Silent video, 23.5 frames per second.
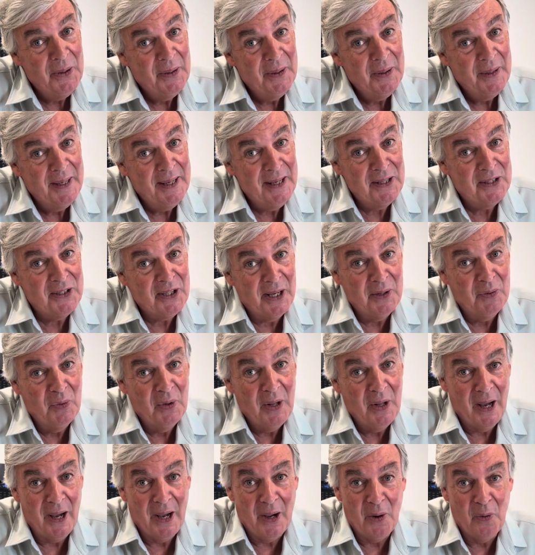He said,
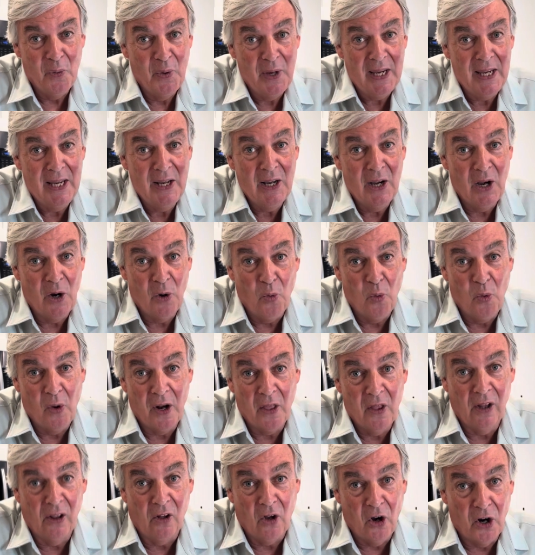"We are one of
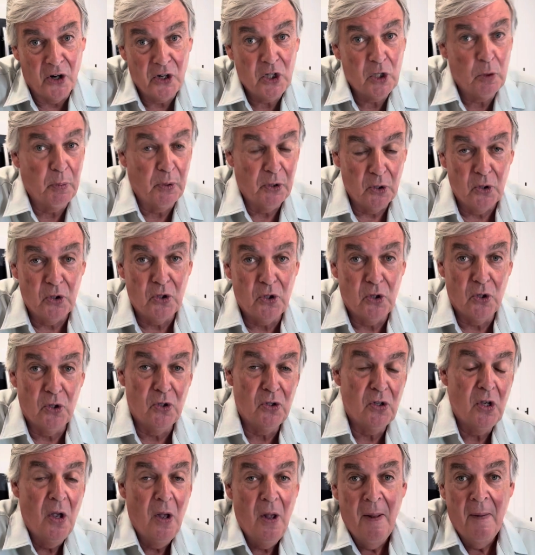the largest
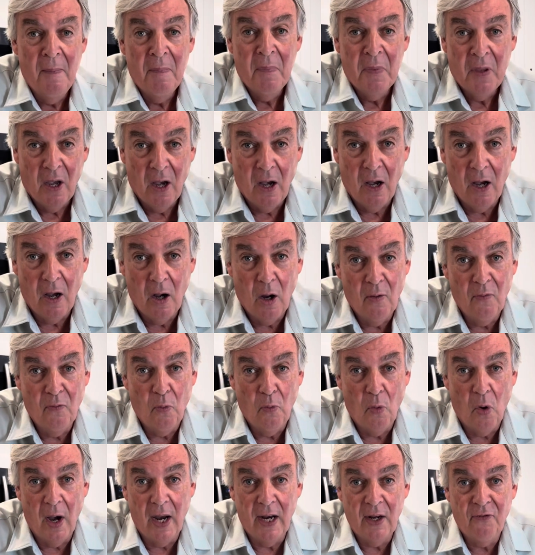producers of
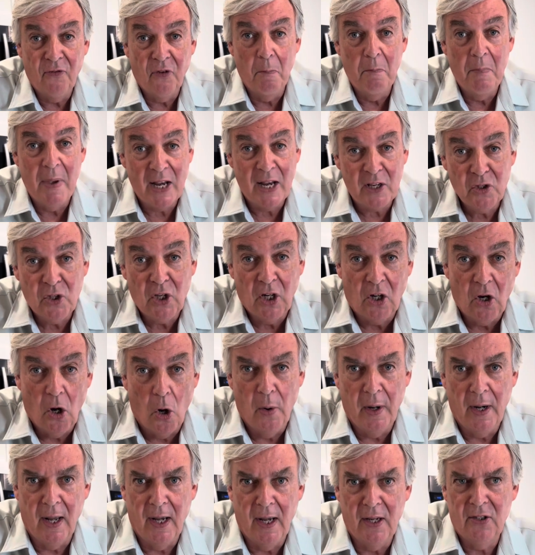wine from Mexico."
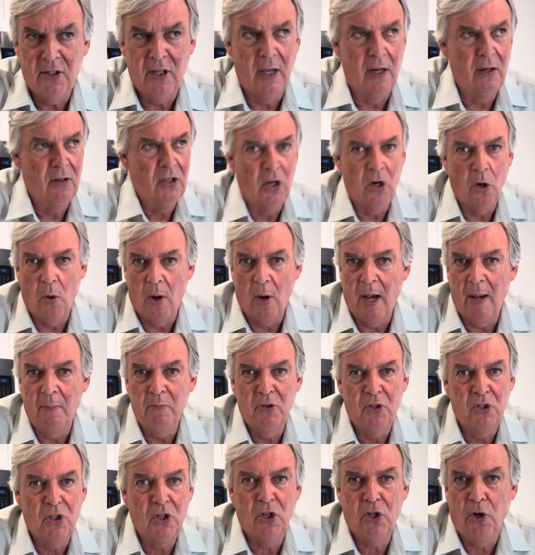And I said, I'm
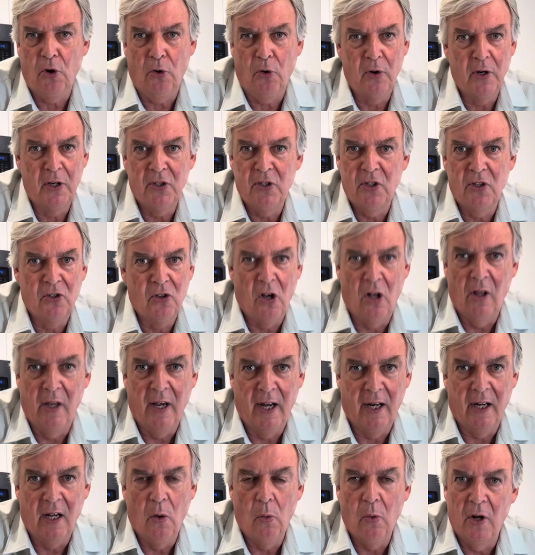just curious as all
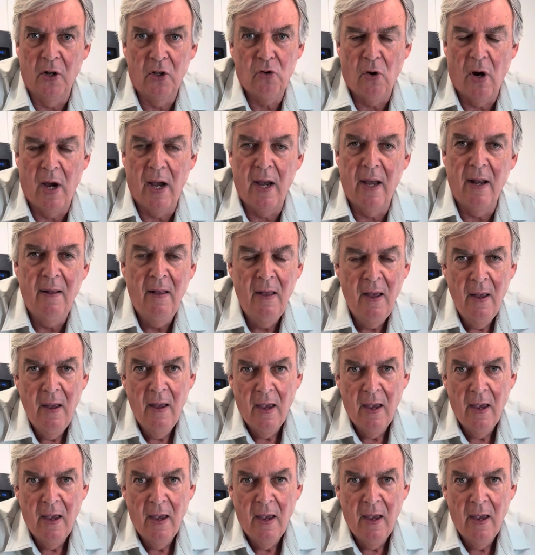heck. I want to try it.